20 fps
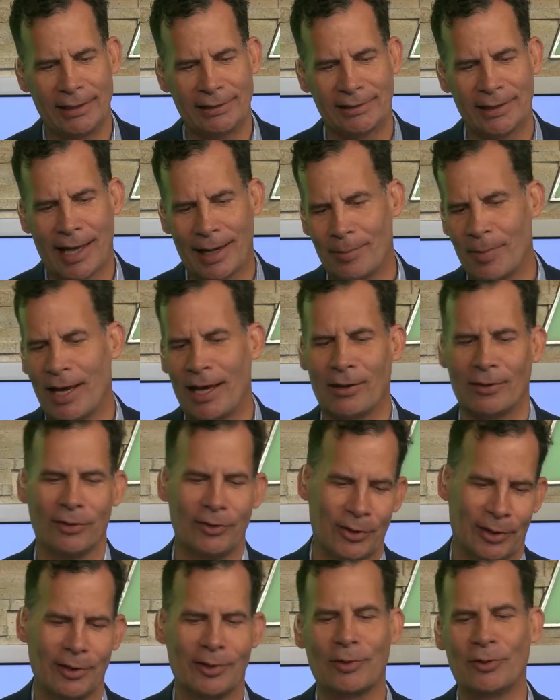it's not a matter of
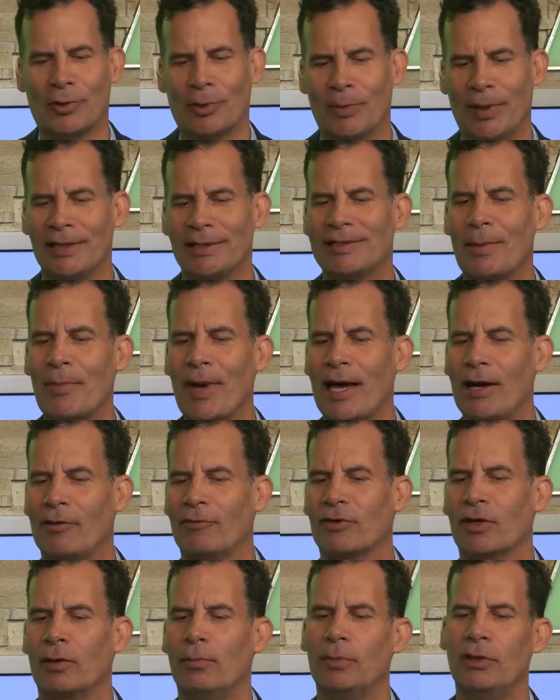looking cool, but it's a matter
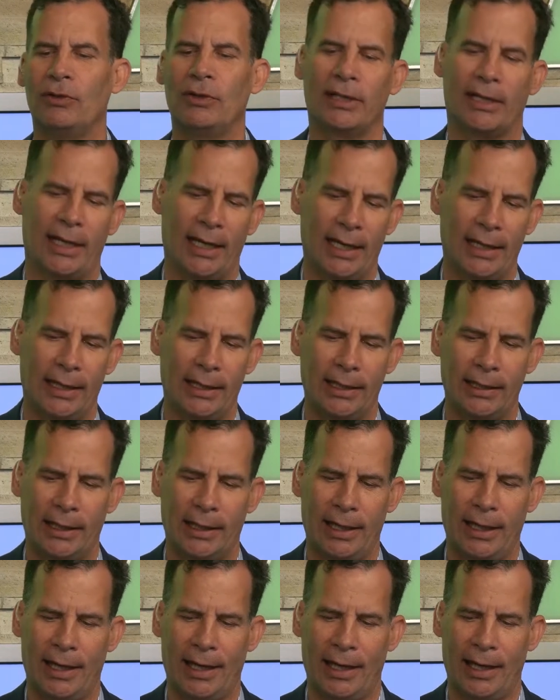of communicating.
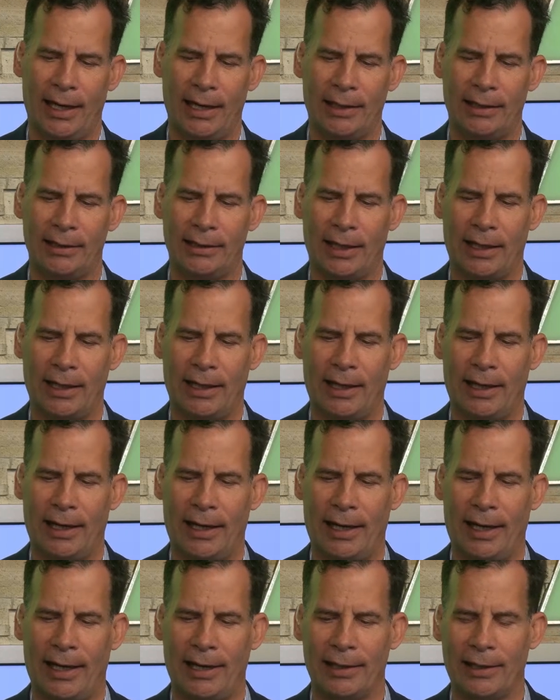And,
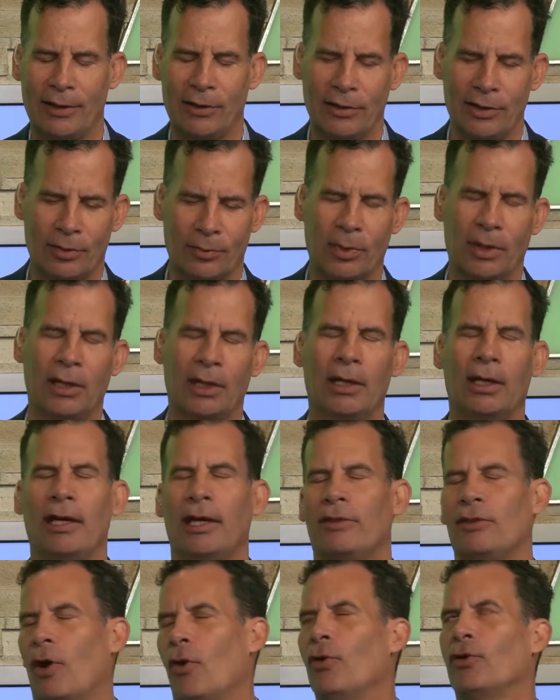
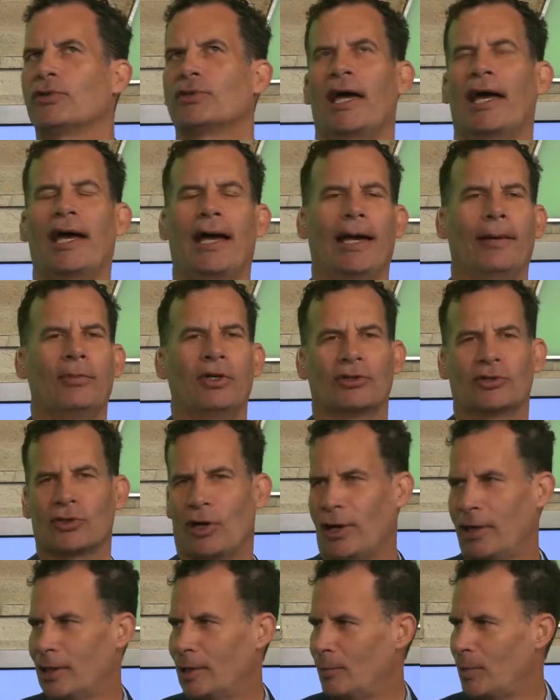the whole time you're
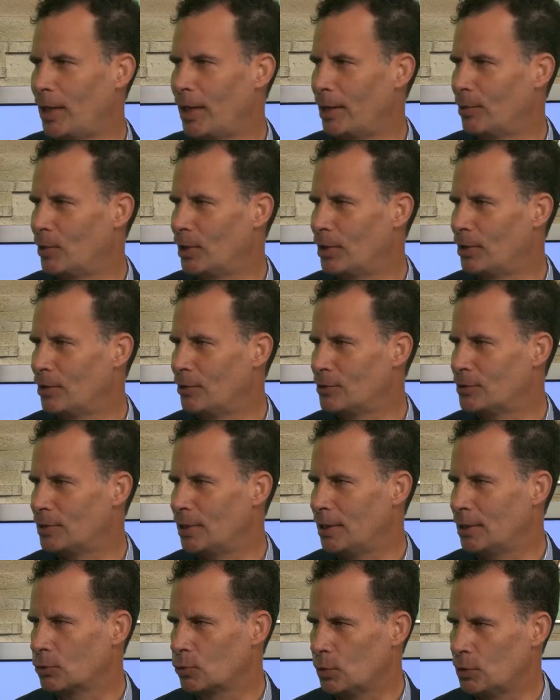talking behind one of those
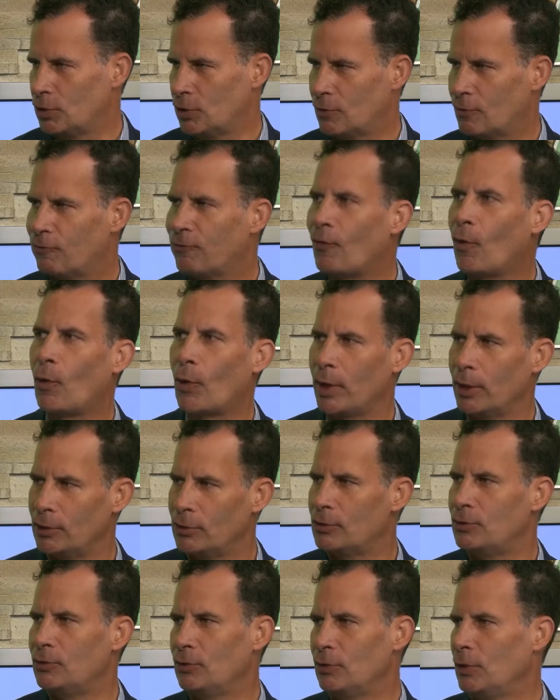things, which is foreign
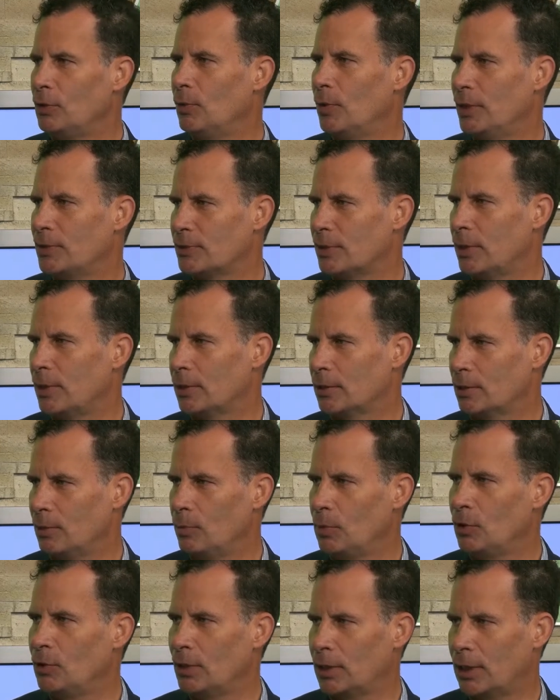to you as a
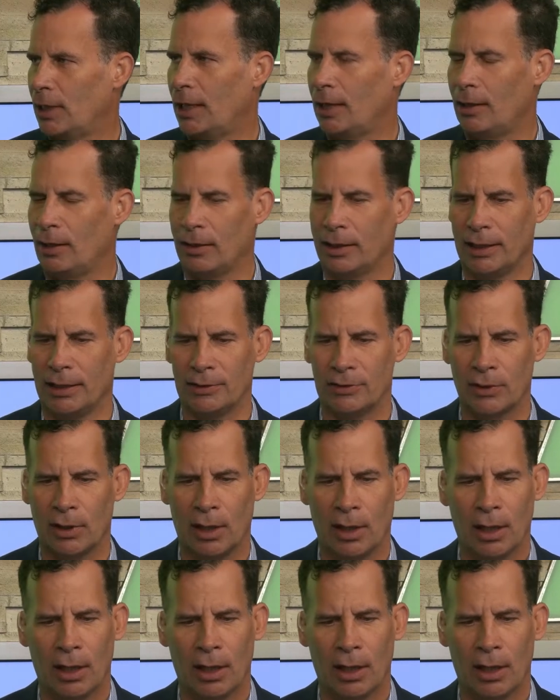communicator, is,